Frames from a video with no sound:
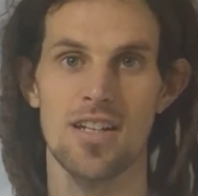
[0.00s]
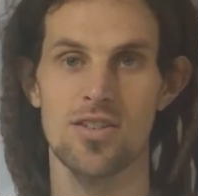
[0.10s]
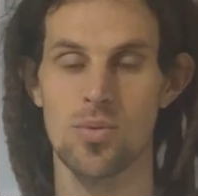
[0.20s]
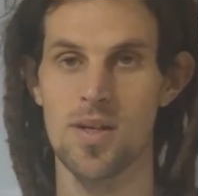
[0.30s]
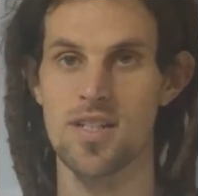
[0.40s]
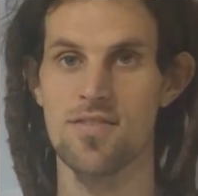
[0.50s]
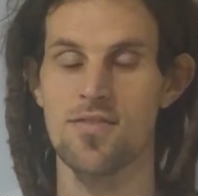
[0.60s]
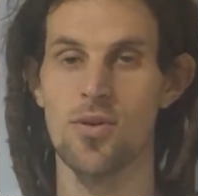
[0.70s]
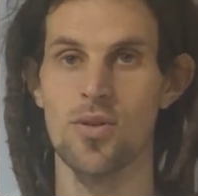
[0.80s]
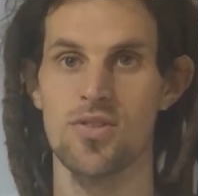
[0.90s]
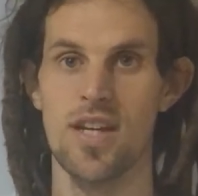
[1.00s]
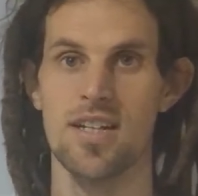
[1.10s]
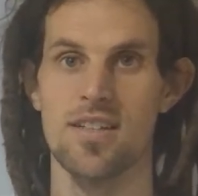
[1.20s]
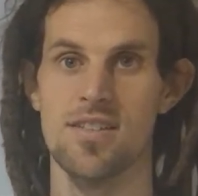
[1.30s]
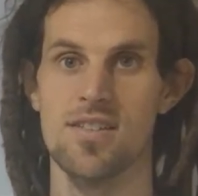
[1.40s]
24
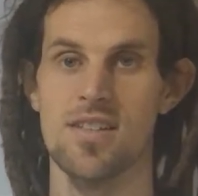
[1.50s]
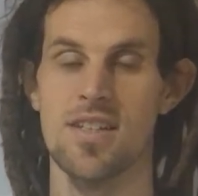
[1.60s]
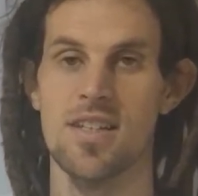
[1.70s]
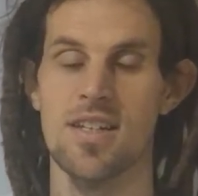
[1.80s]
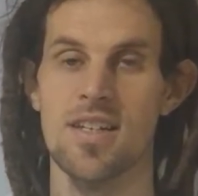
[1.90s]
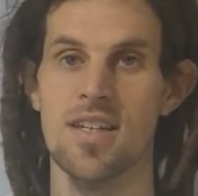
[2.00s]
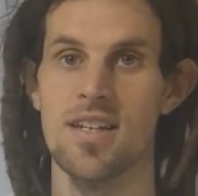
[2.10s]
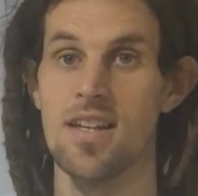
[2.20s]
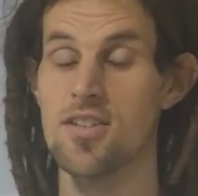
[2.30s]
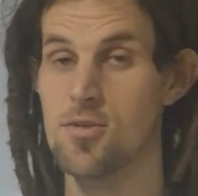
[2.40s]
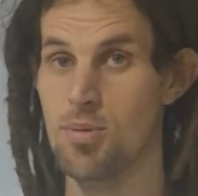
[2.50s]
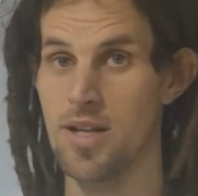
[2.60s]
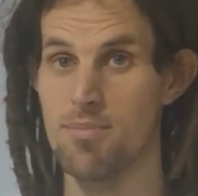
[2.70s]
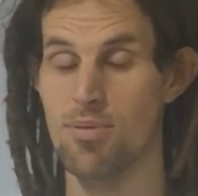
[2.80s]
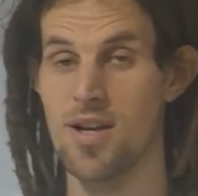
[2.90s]
seconds. Now this is pretty
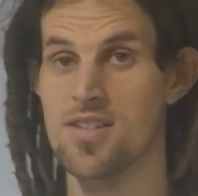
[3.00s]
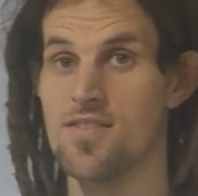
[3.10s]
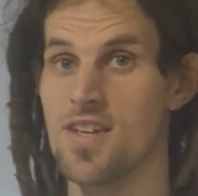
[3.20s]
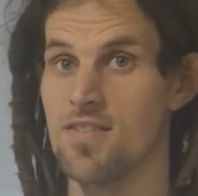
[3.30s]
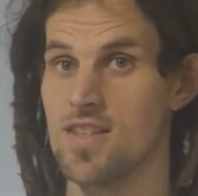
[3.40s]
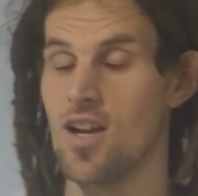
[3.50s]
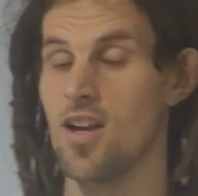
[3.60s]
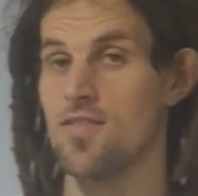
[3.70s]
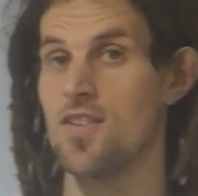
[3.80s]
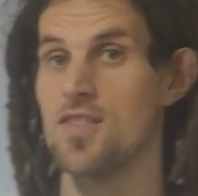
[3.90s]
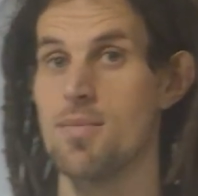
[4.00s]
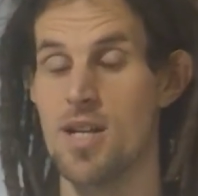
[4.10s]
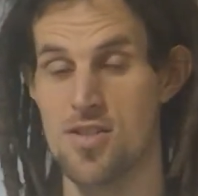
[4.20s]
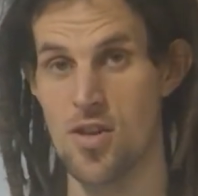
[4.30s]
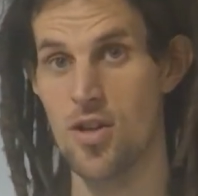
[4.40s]
impressive given that 15
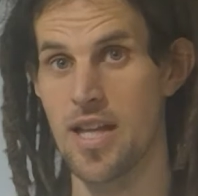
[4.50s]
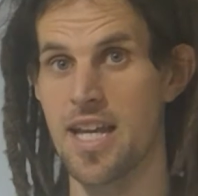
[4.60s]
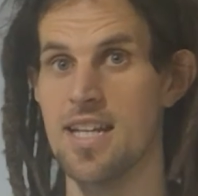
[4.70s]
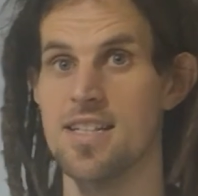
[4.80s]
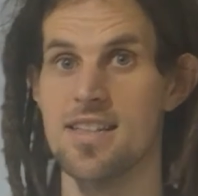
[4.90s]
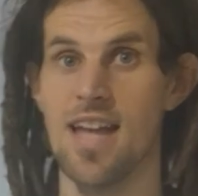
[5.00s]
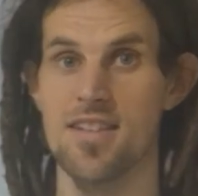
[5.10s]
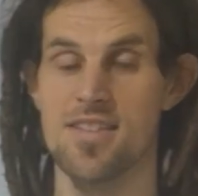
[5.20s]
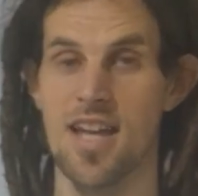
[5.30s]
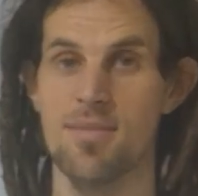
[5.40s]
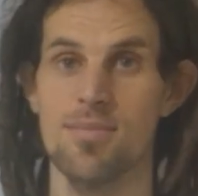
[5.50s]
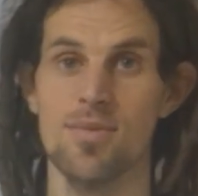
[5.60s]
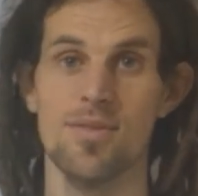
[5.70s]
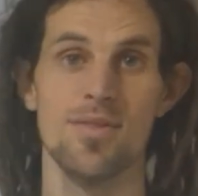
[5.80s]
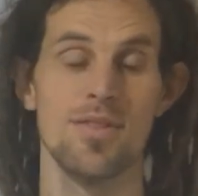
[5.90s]
minutes earlier he did that same
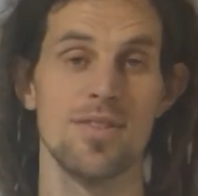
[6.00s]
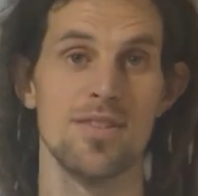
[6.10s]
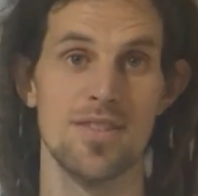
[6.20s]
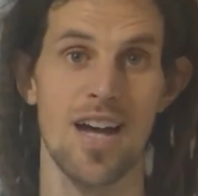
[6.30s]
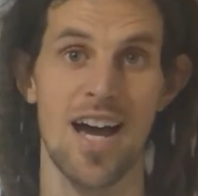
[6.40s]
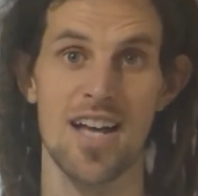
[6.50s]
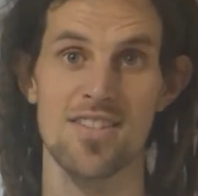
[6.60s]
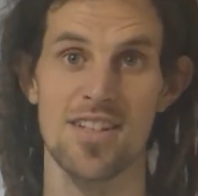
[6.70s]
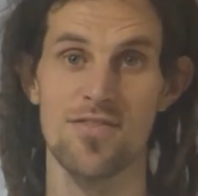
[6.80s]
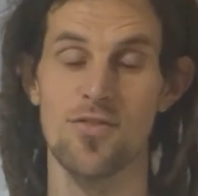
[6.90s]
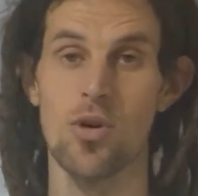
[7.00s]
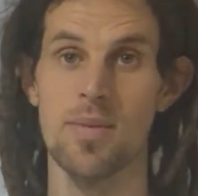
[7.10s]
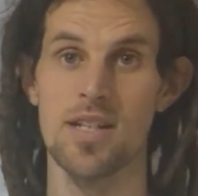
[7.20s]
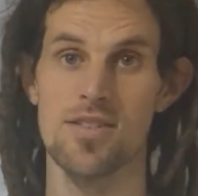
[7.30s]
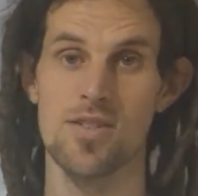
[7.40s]
task in 4
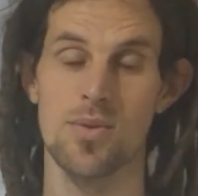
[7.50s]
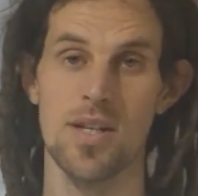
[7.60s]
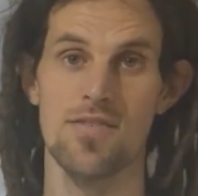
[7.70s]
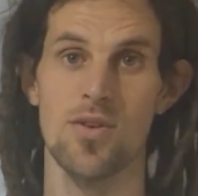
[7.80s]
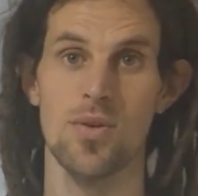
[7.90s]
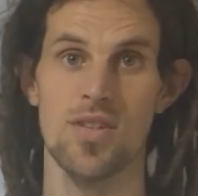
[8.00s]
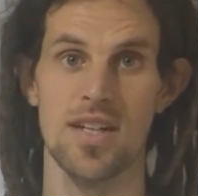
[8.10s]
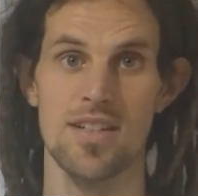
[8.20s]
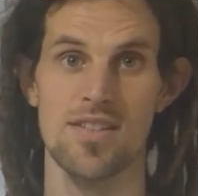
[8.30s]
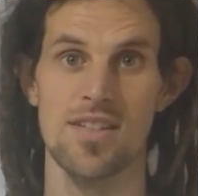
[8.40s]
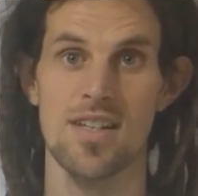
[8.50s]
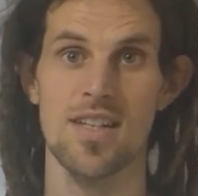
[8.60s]
minutes and 24 seconds.